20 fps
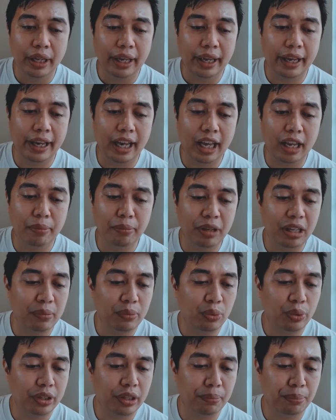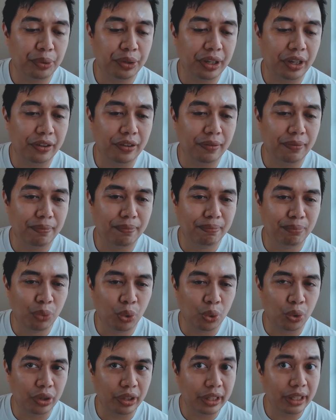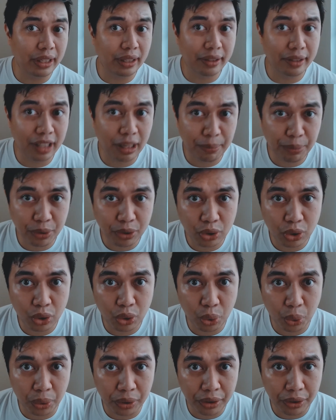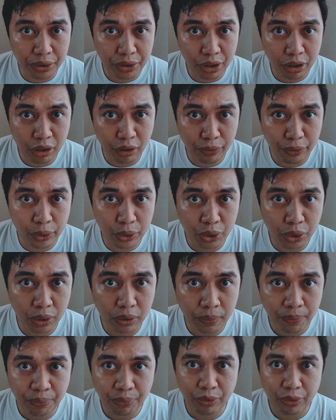And maybe we can put out more in-depth tutorials in the future,